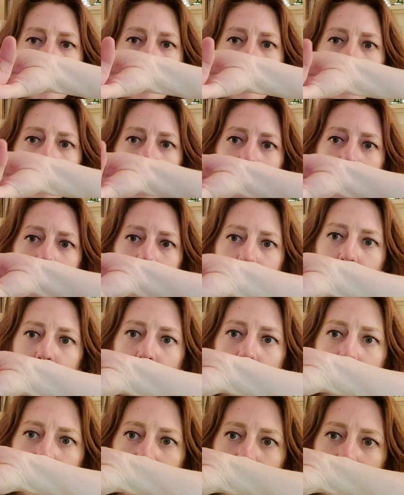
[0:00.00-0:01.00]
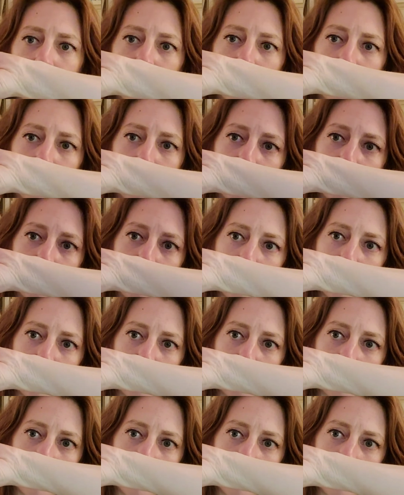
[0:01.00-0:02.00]
up or push it back
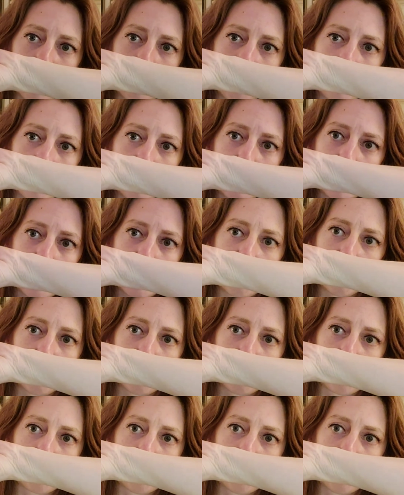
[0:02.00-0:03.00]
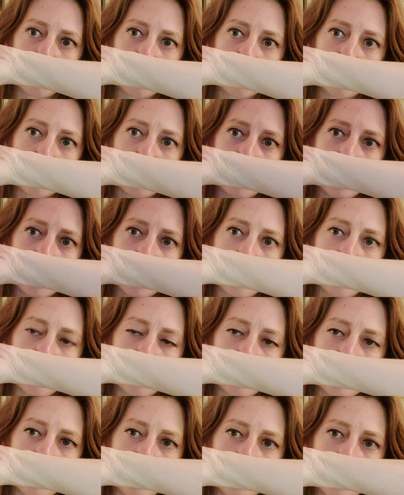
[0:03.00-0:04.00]
with the thumb, depends what's stronger for you.
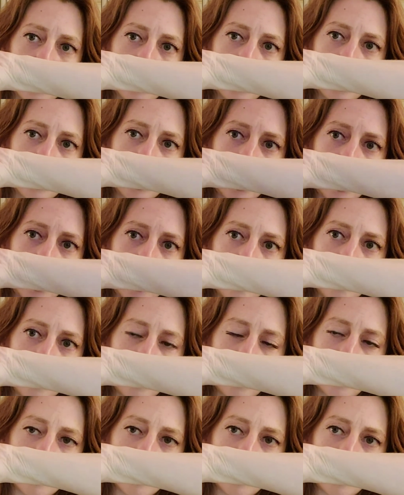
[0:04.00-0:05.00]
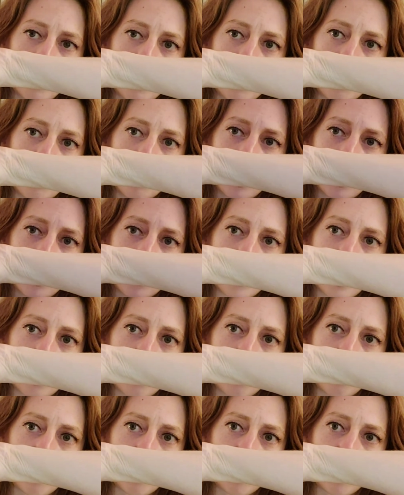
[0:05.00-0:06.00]
Open up the palm like
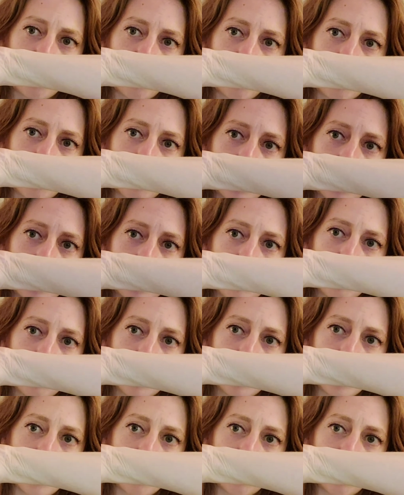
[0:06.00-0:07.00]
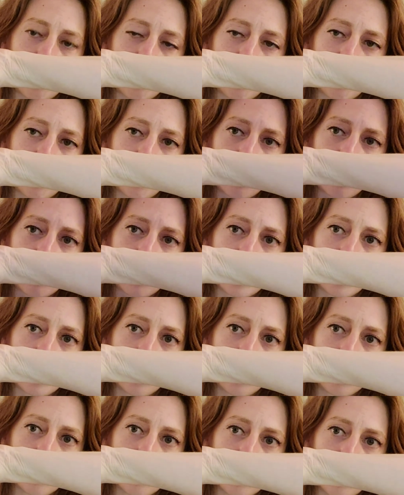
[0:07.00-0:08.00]
that. So that's a really great exercise that you
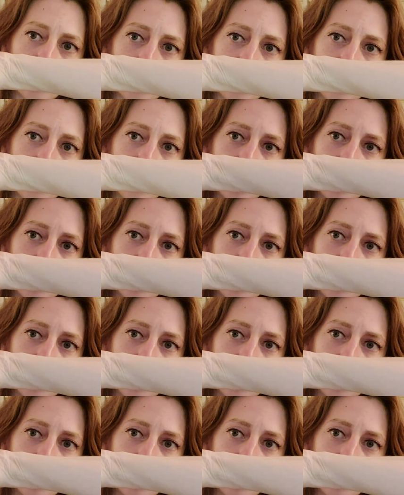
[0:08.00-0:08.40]
can do.